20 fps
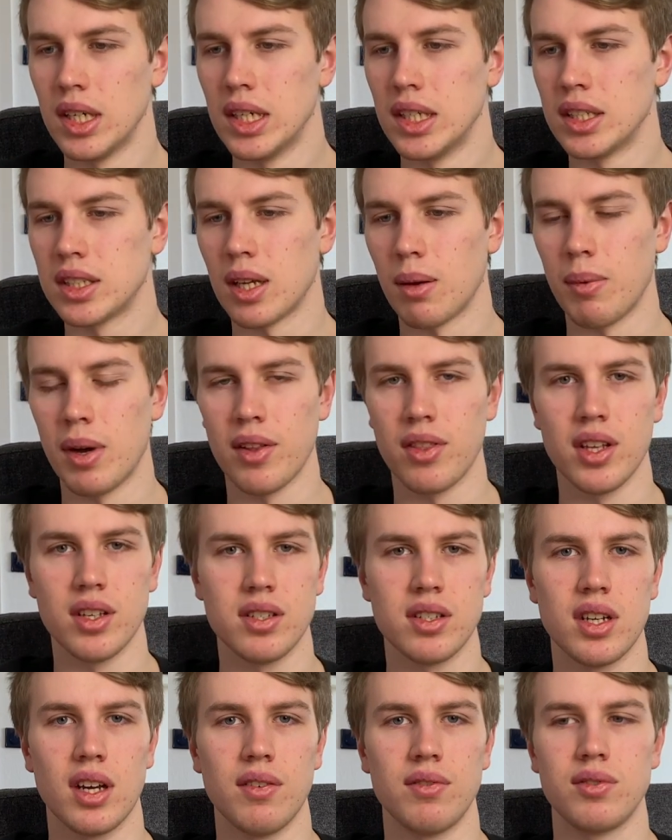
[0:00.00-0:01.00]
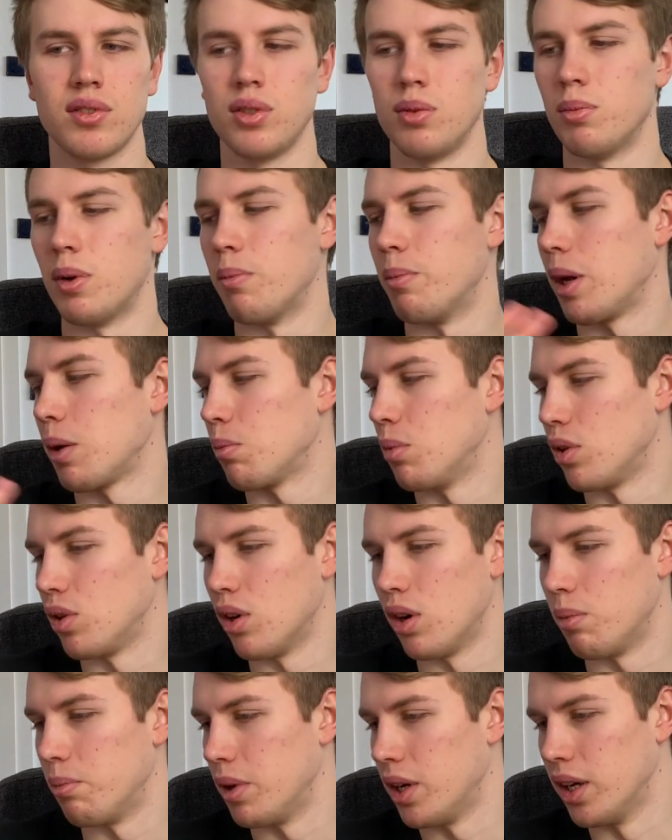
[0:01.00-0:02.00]
other stuff to my
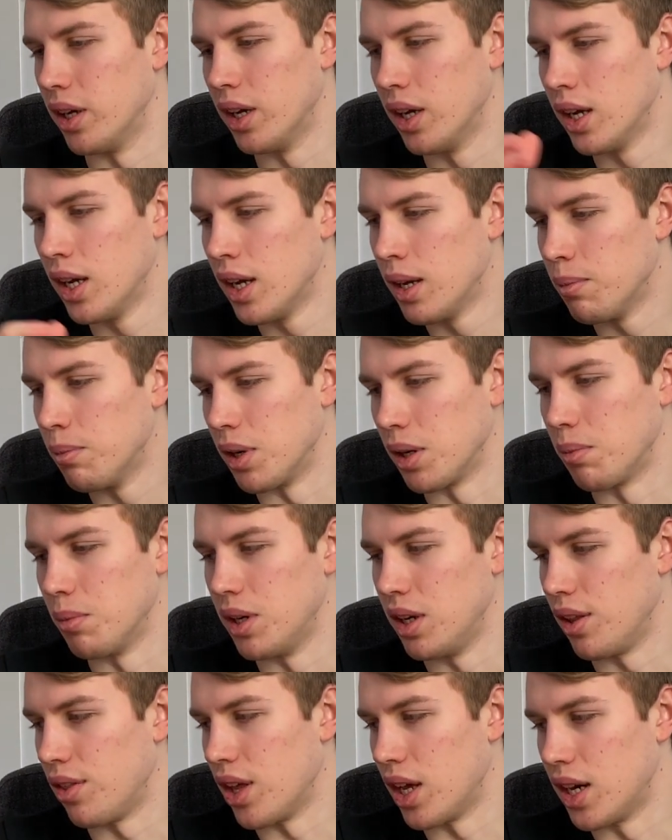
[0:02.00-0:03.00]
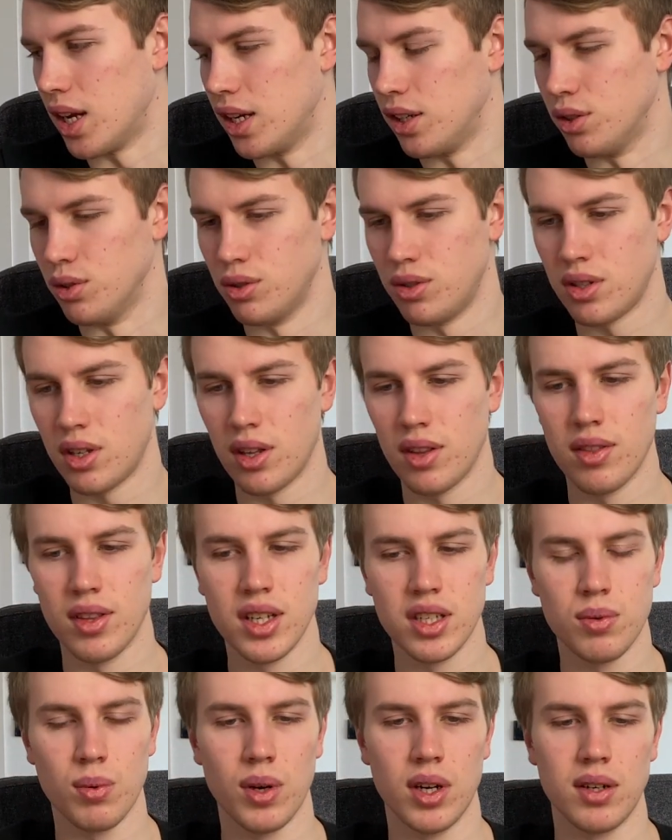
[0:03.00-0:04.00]
MacBook or my Mac Mini, then I use
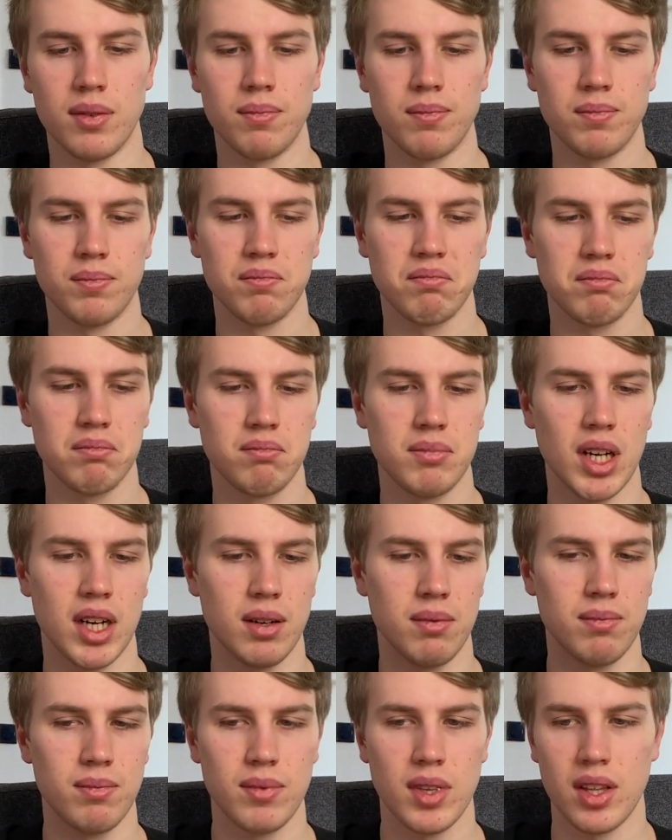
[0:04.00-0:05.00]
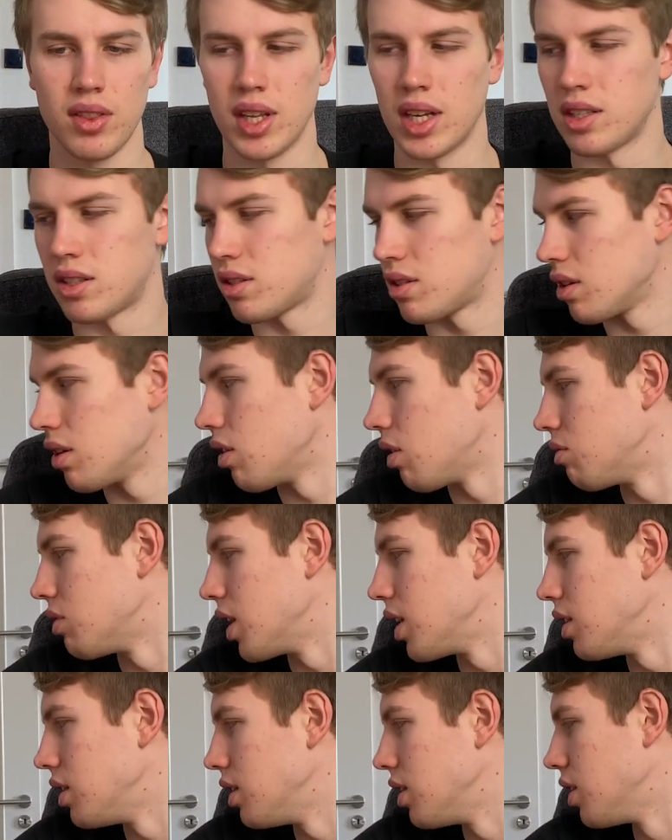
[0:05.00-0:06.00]
this one. Yeah, and that's
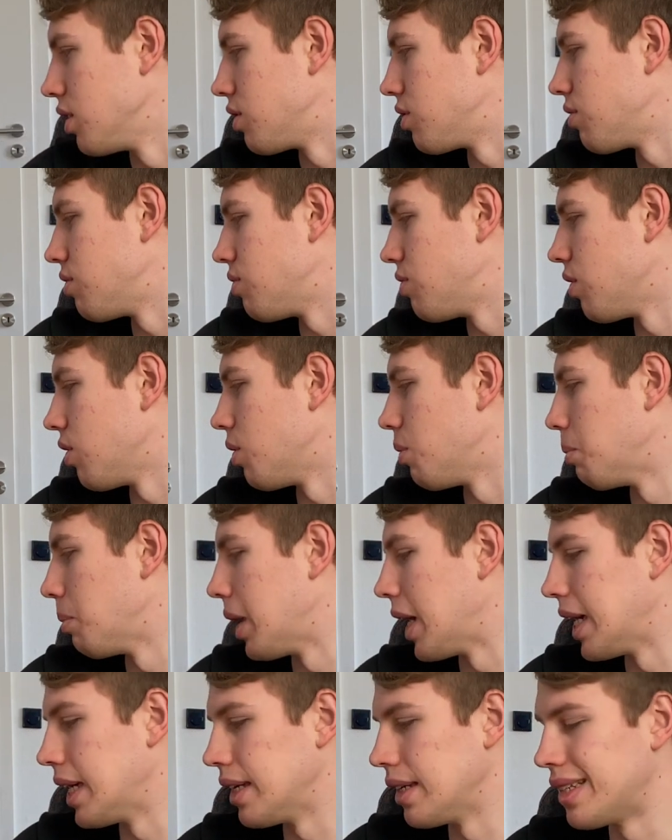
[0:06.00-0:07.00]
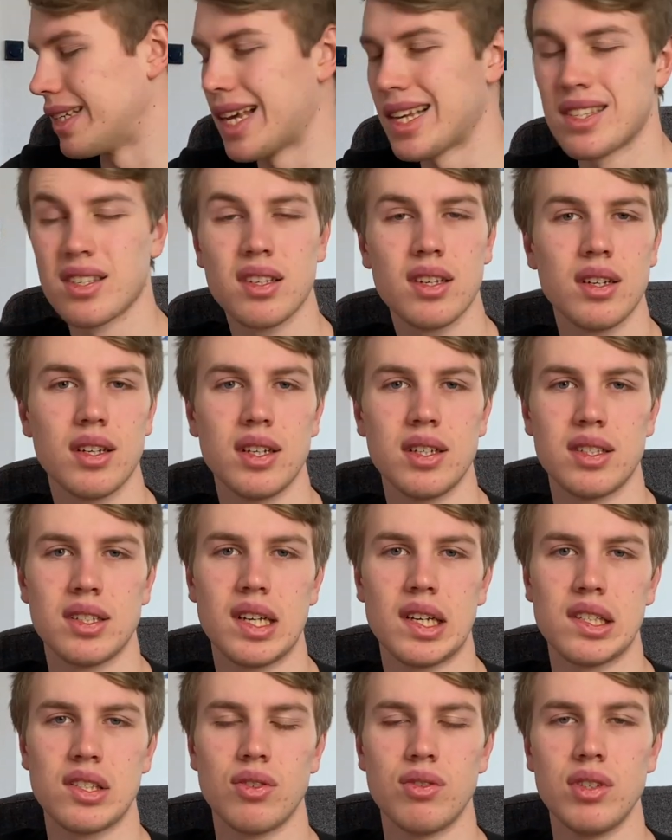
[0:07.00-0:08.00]
already it for my desk
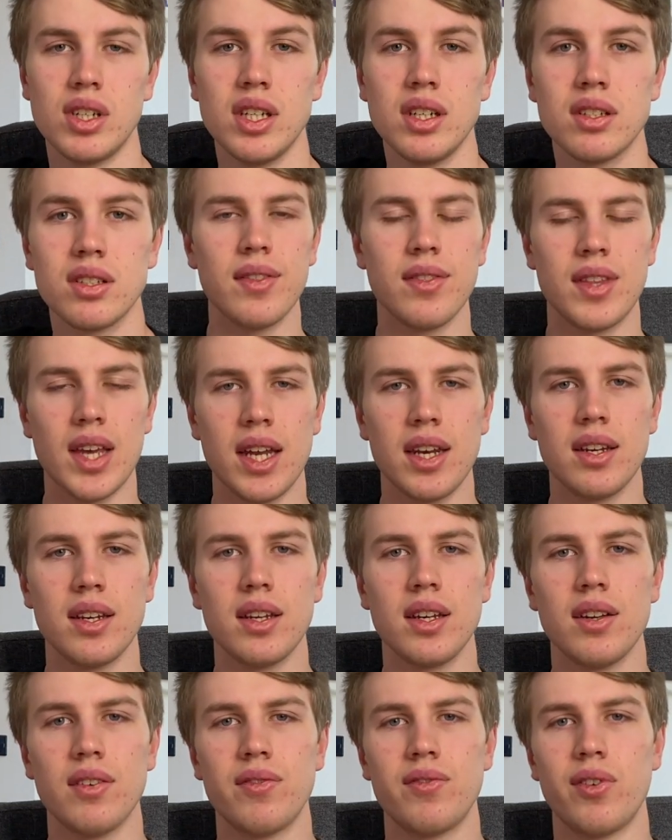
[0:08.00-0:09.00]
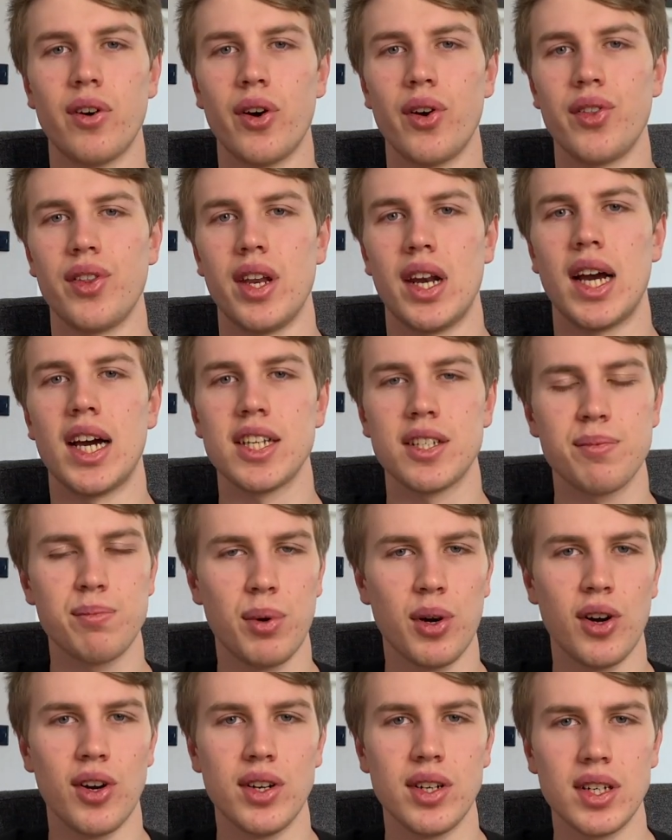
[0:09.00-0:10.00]
accessories. Then for the last
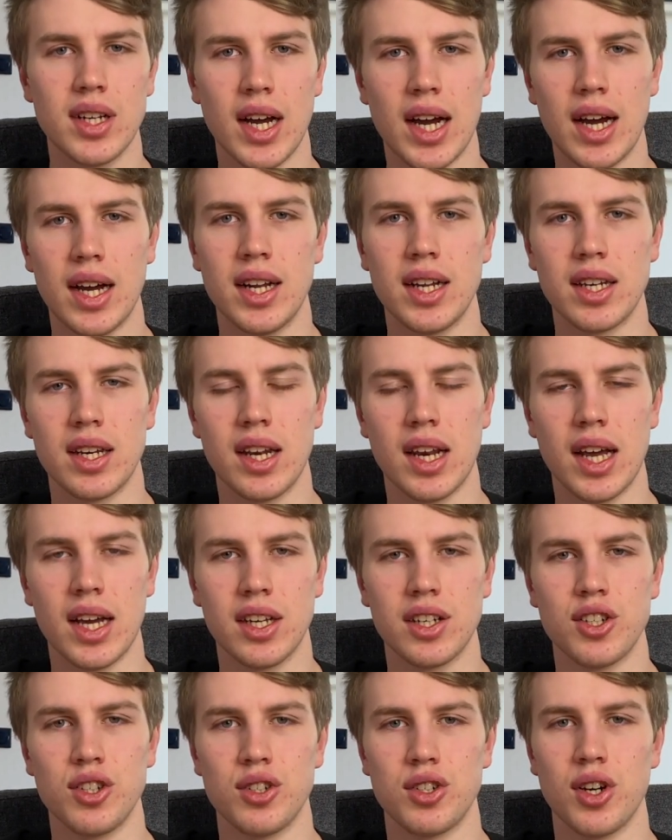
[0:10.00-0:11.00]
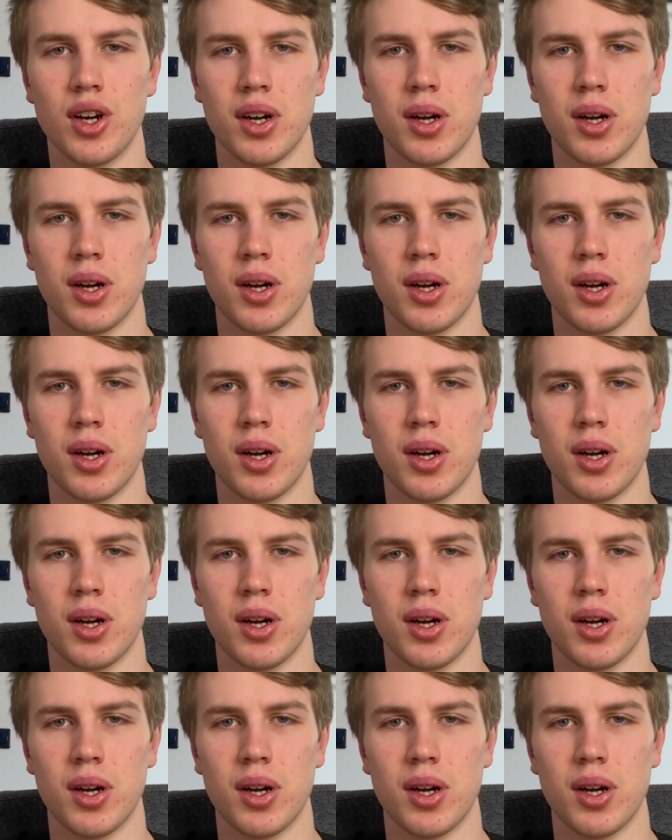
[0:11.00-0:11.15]
point, I'd like to talk